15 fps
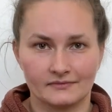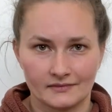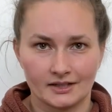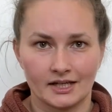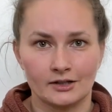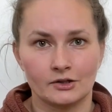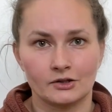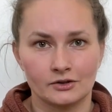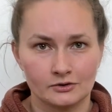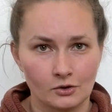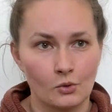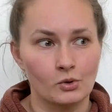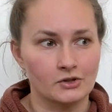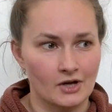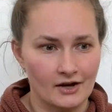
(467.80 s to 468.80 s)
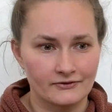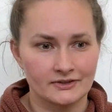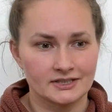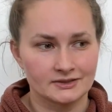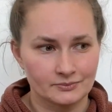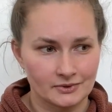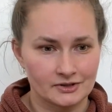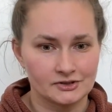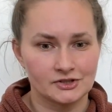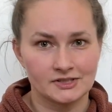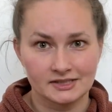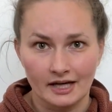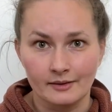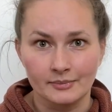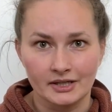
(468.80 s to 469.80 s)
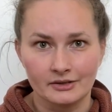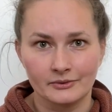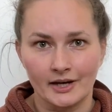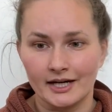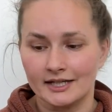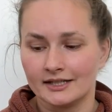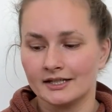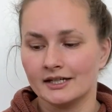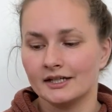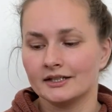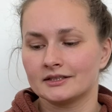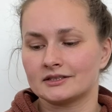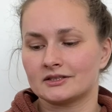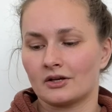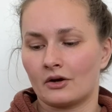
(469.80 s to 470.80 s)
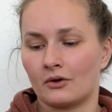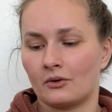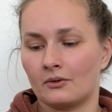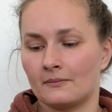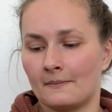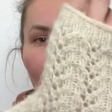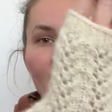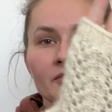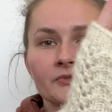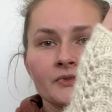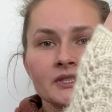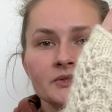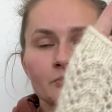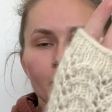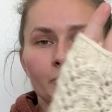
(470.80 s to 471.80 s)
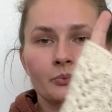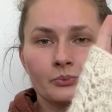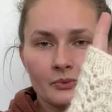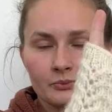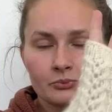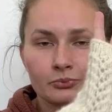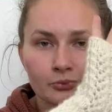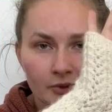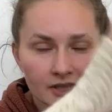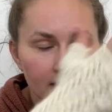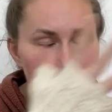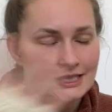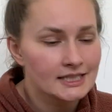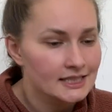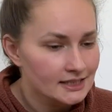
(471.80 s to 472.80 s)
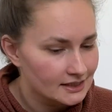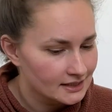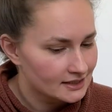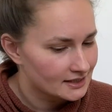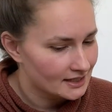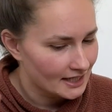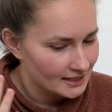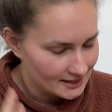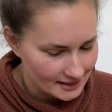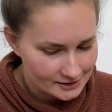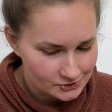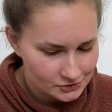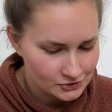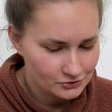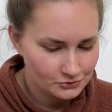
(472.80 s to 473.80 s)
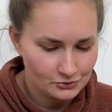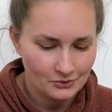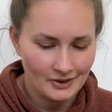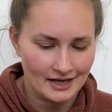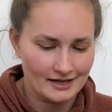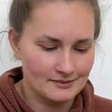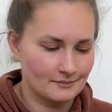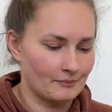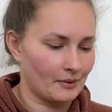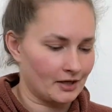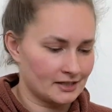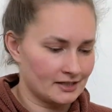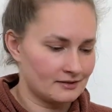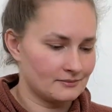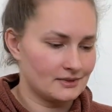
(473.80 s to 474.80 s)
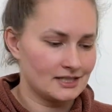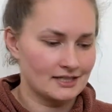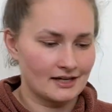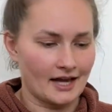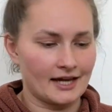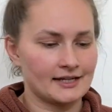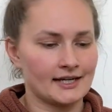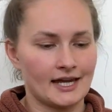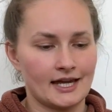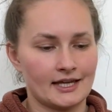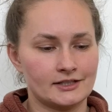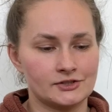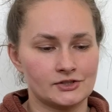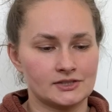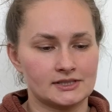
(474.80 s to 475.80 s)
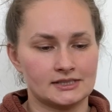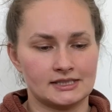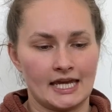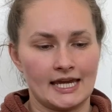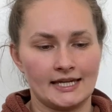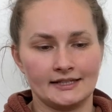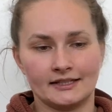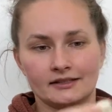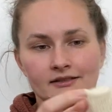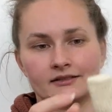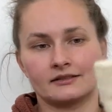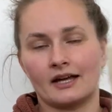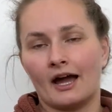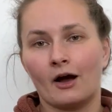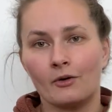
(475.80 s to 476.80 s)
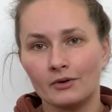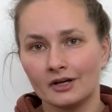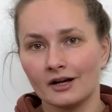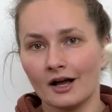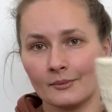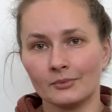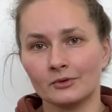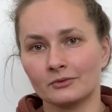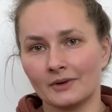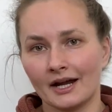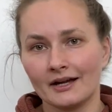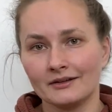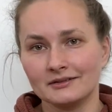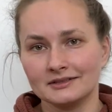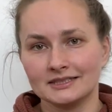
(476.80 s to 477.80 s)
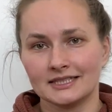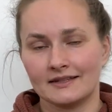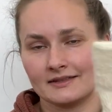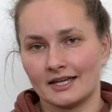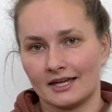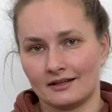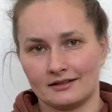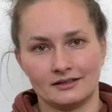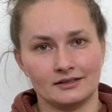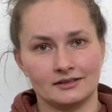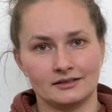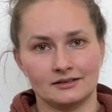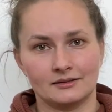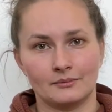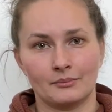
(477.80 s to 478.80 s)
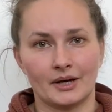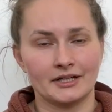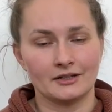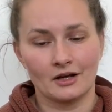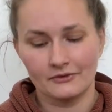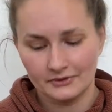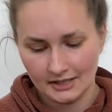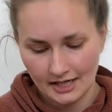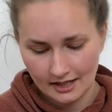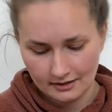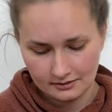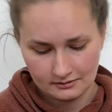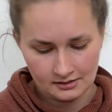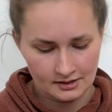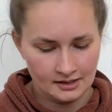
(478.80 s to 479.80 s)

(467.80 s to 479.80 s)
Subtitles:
in her cold office where she's typing, right? So if it's really an issue and bugging me, I can just take out a couple rounds and then bind off again,